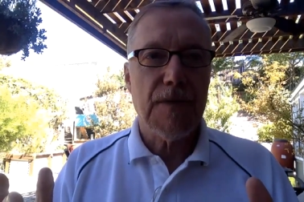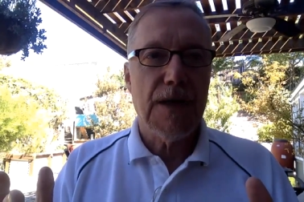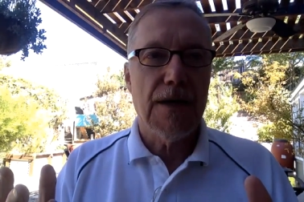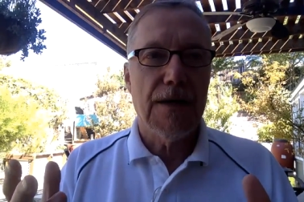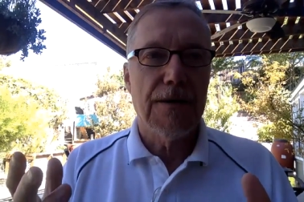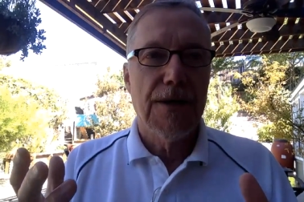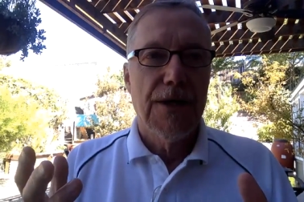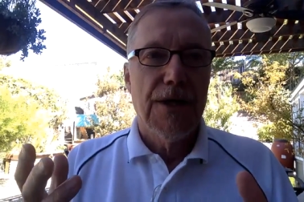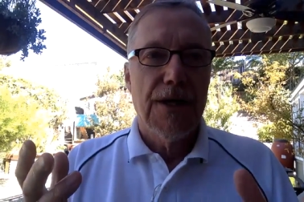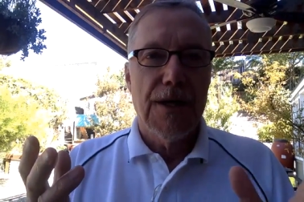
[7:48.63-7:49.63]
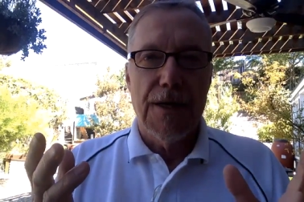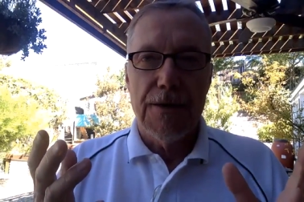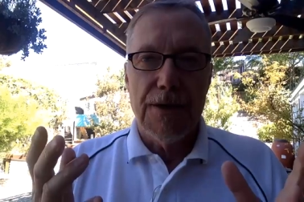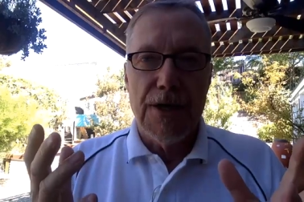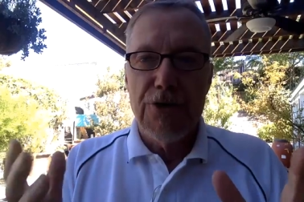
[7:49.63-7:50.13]
uh
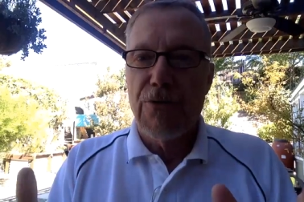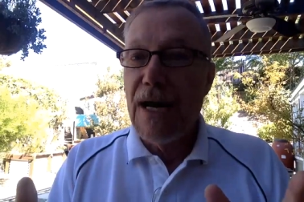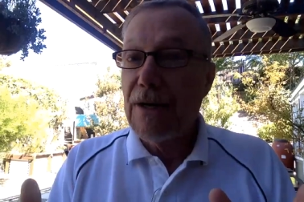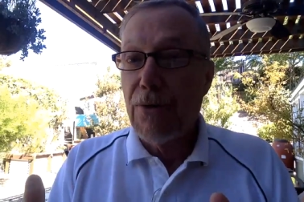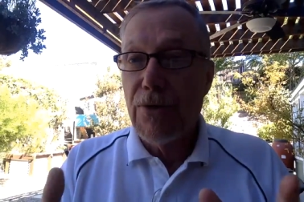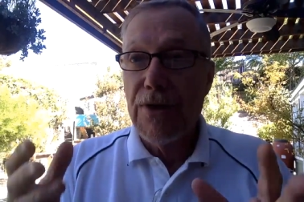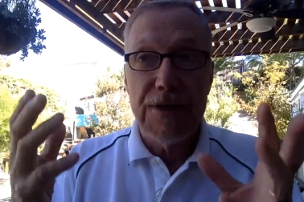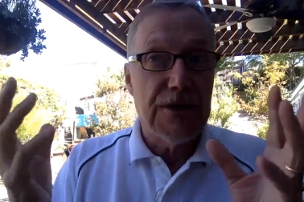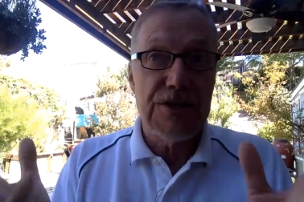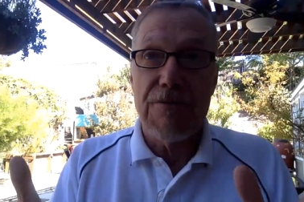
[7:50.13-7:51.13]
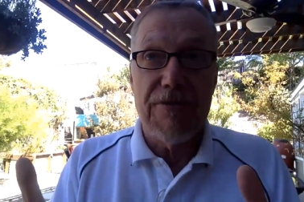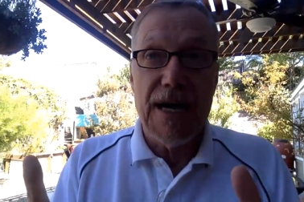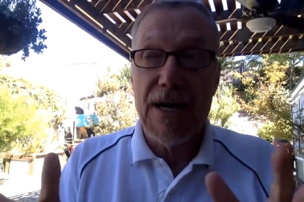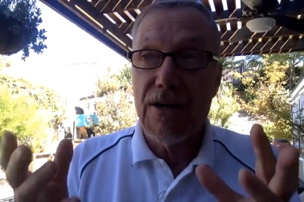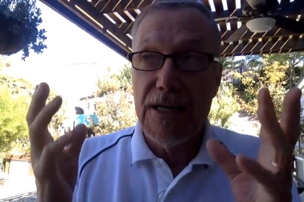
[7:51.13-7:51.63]
uh, a direct order that there's a
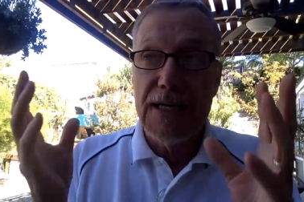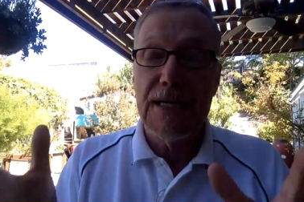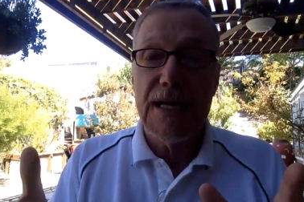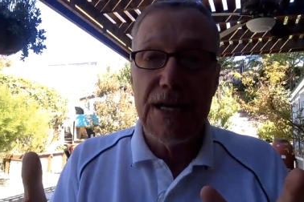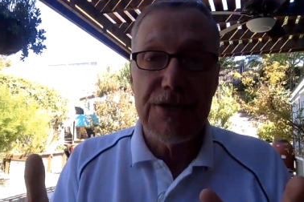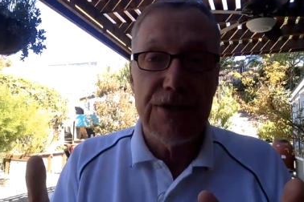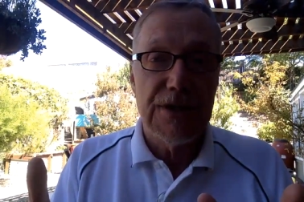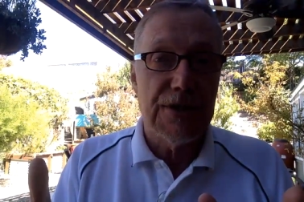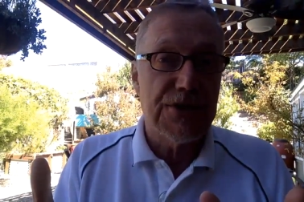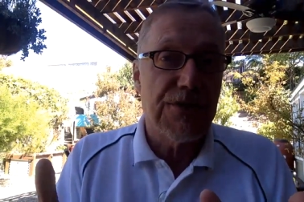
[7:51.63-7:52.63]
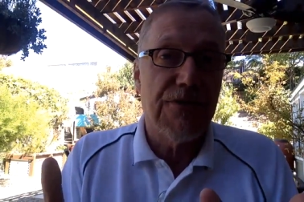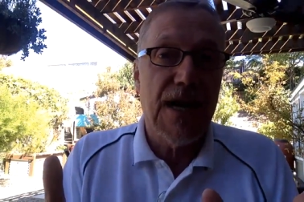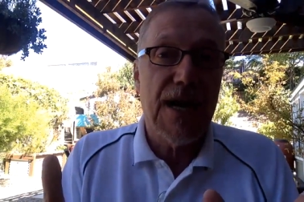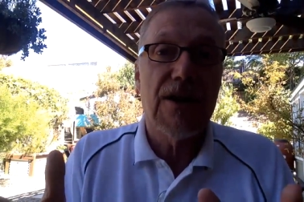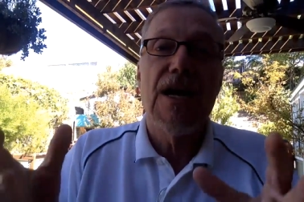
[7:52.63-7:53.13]
fire, an indication that there's a
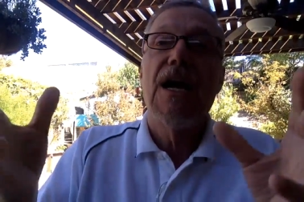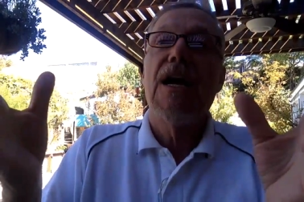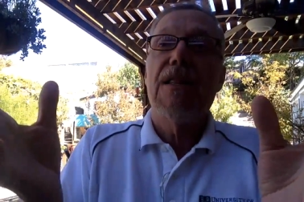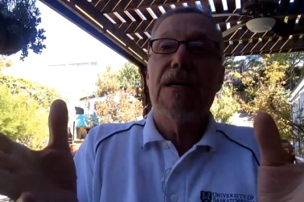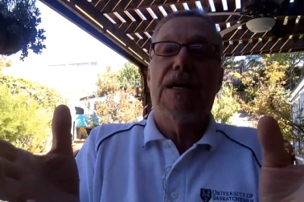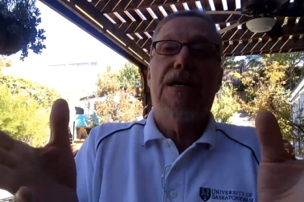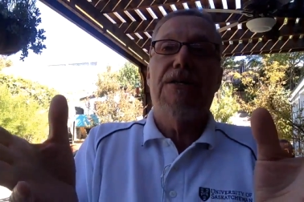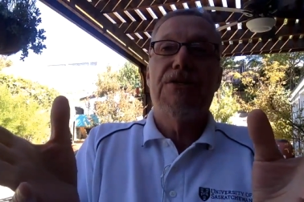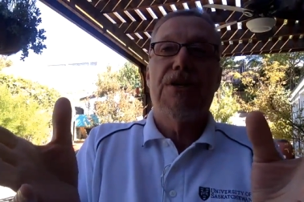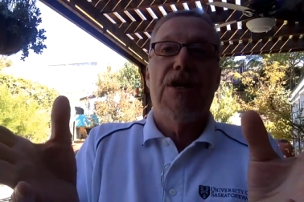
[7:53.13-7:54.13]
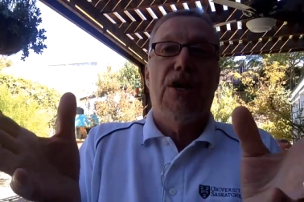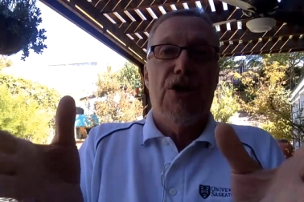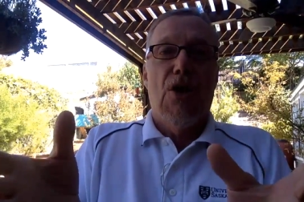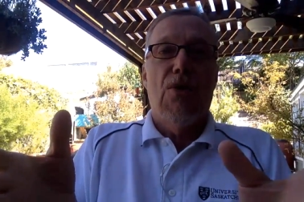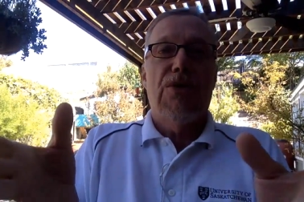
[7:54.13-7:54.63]
fire. The kids
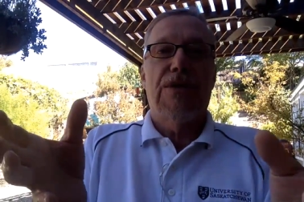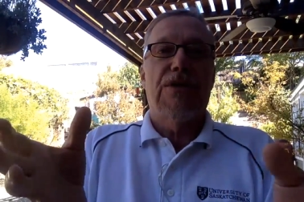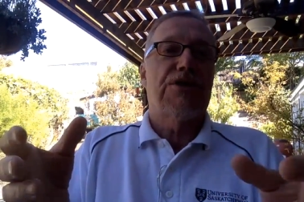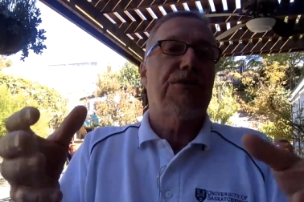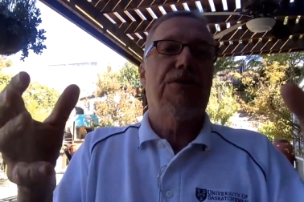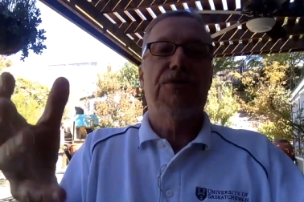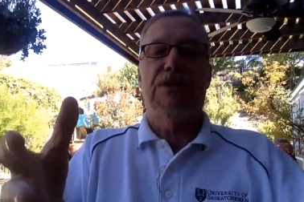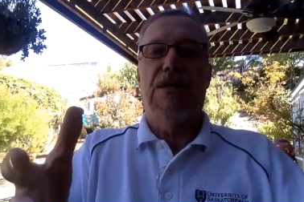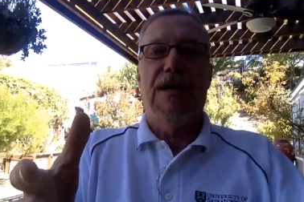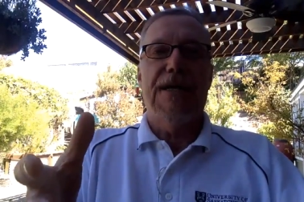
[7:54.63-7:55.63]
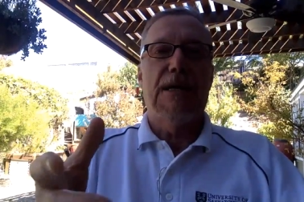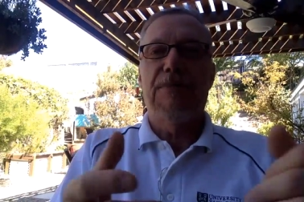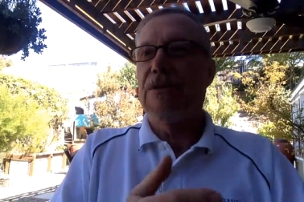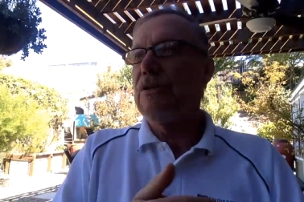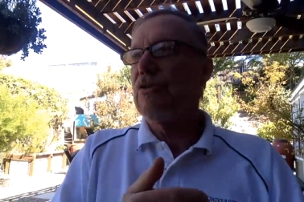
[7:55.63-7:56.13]
know that they're supposed to line
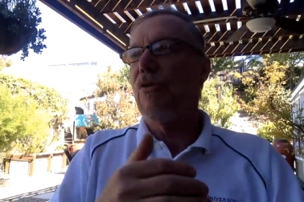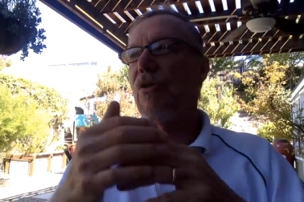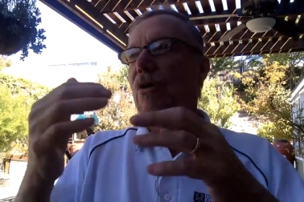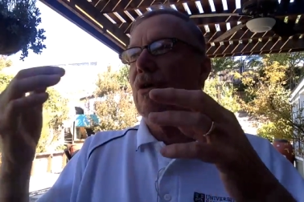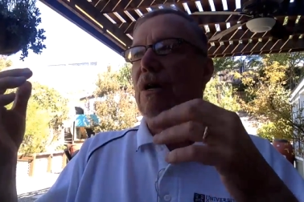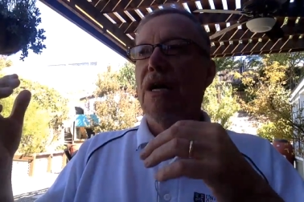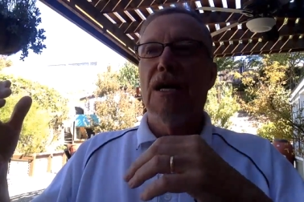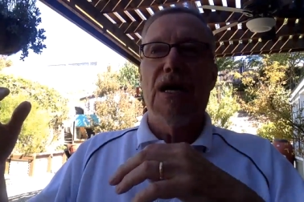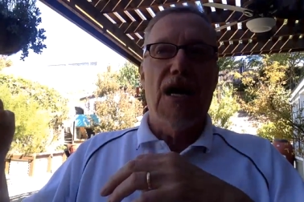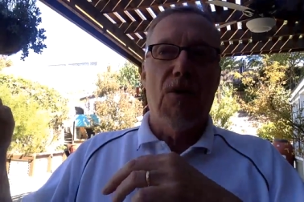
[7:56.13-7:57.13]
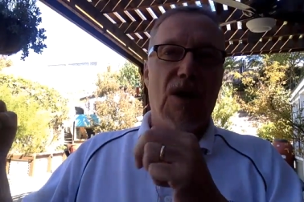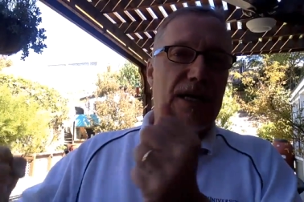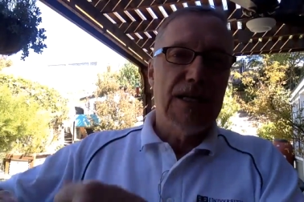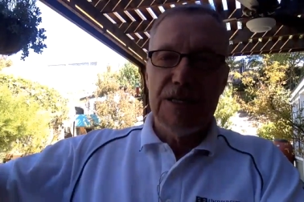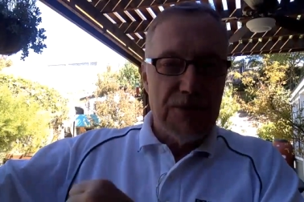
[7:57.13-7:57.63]
up at the door. Uh,
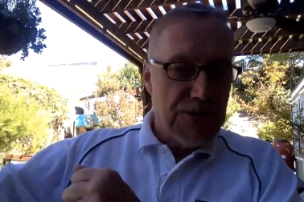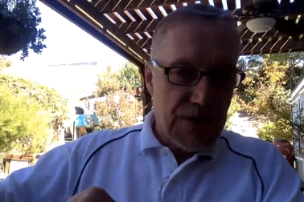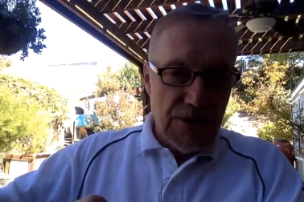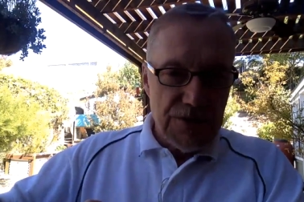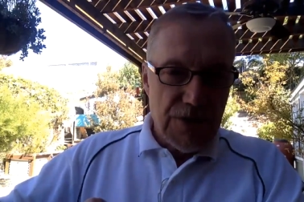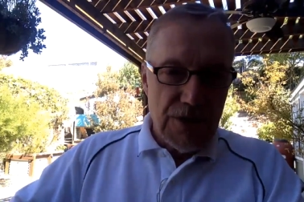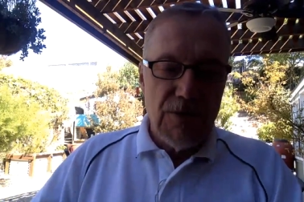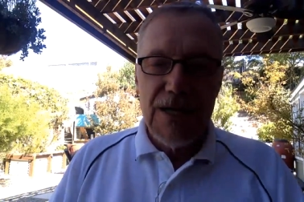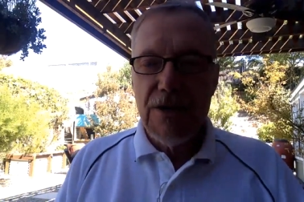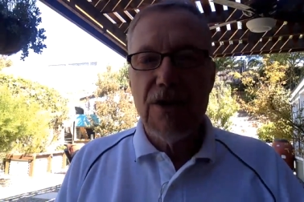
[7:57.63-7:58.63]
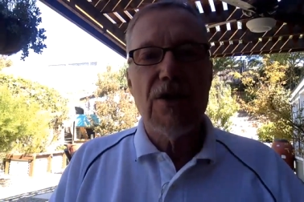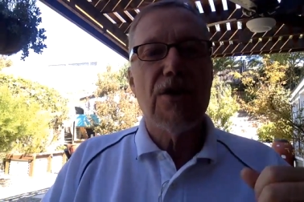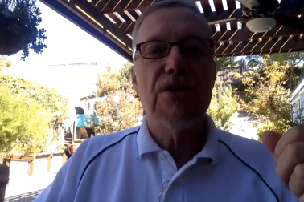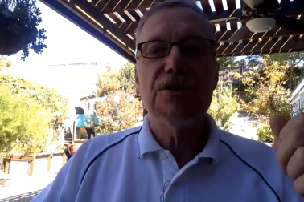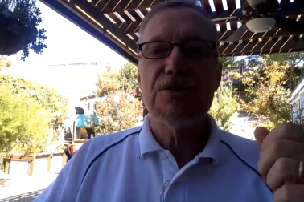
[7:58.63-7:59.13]
one kid's supposed to close all the
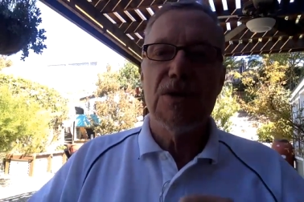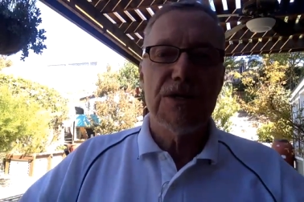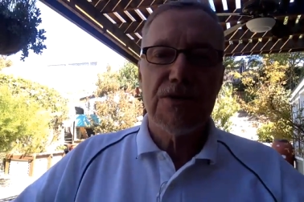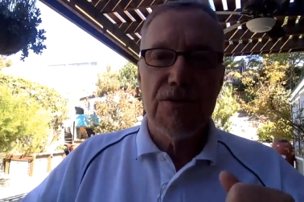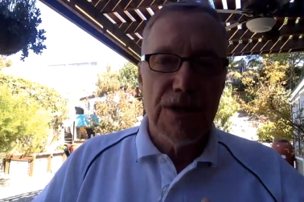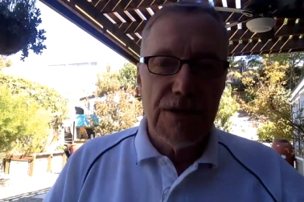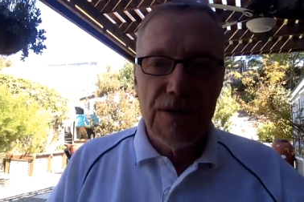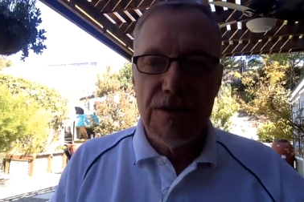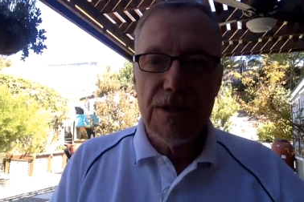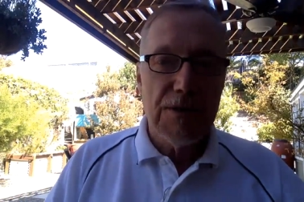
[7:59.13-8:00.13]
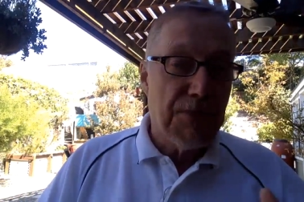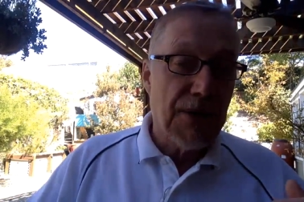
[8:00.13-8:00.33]
windows. One's going to, the,